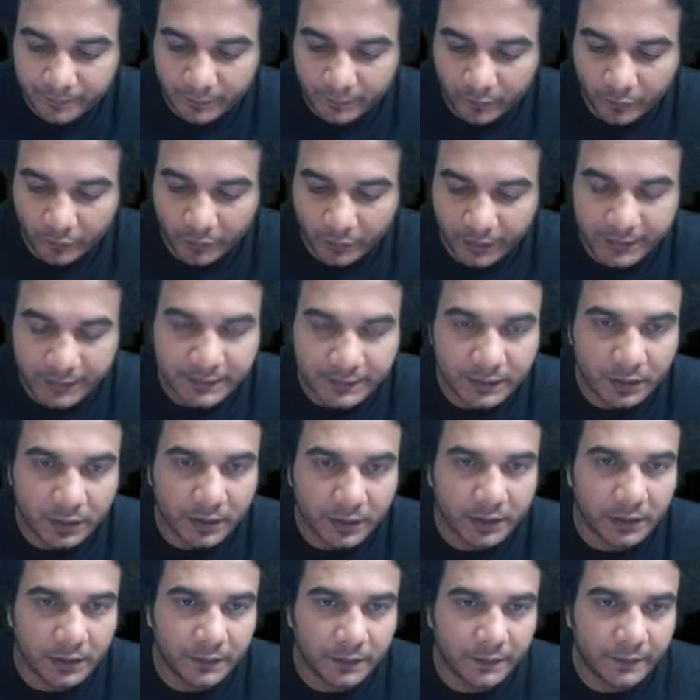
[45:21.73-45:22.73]
What is the
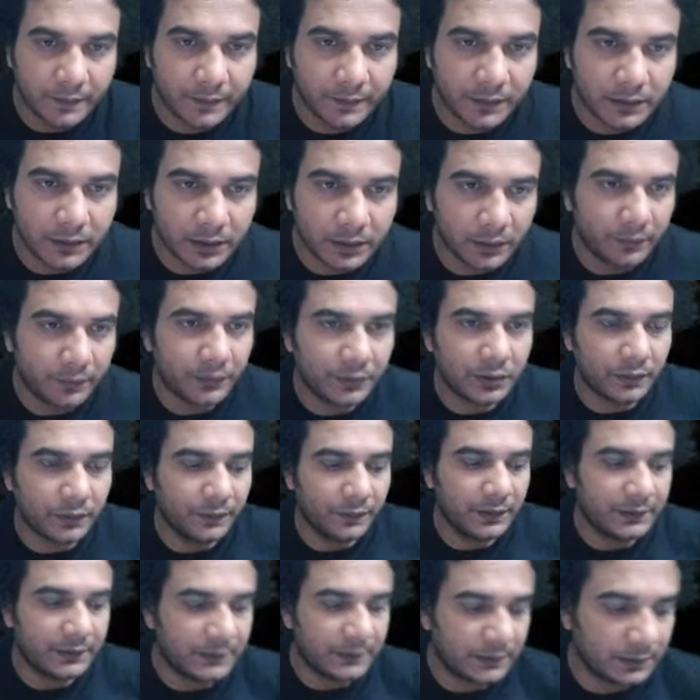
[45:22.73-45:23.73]
order of differential equation of
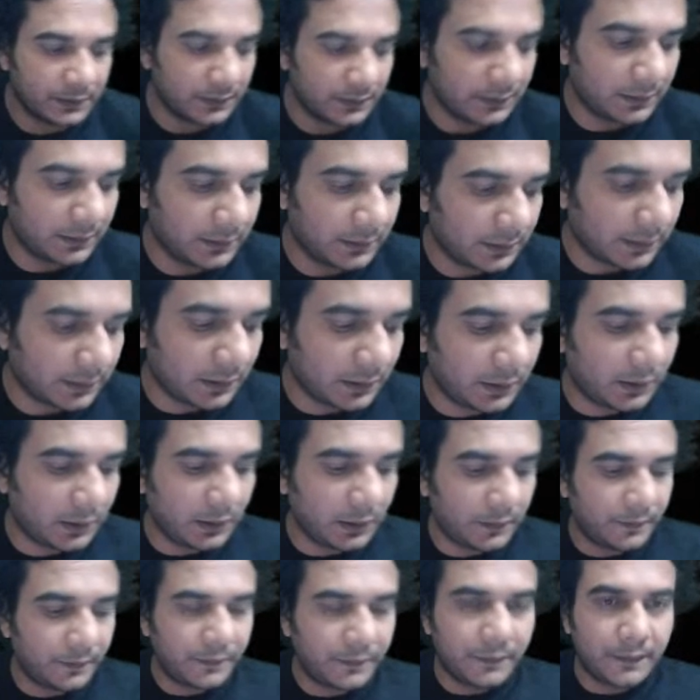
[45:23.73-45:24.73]
this
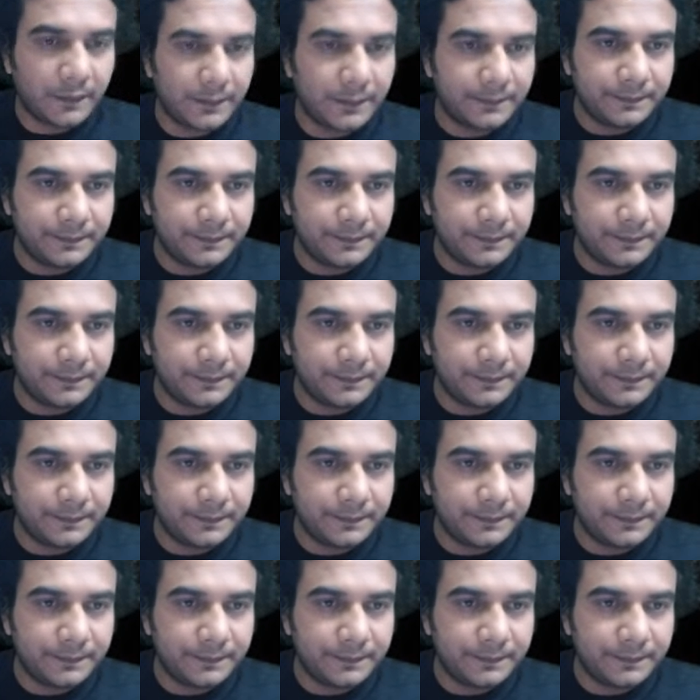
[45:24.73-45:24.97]
curve?